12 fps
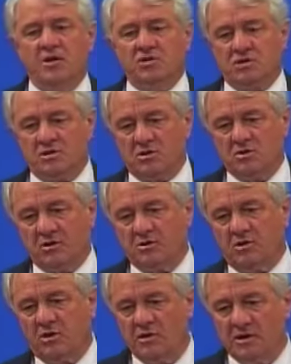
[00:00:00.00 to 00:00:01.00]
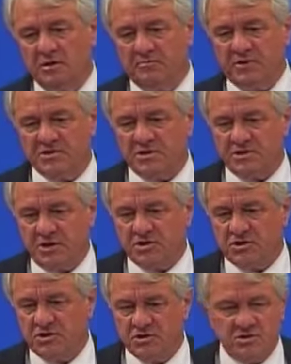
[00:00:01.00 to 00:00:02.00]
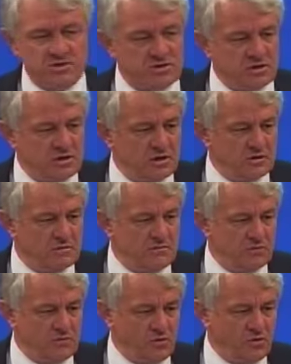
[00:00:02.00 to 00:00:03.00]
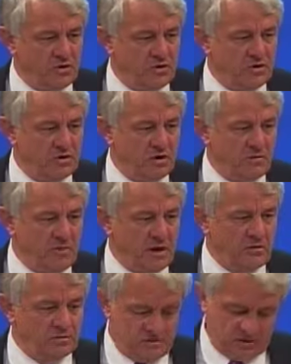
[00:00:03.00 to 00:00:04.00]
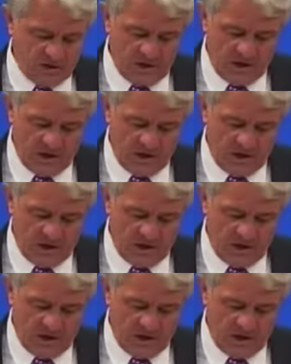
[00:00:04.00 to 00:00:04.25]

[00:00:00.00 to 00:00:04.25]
Just look at all the presentations you heard here about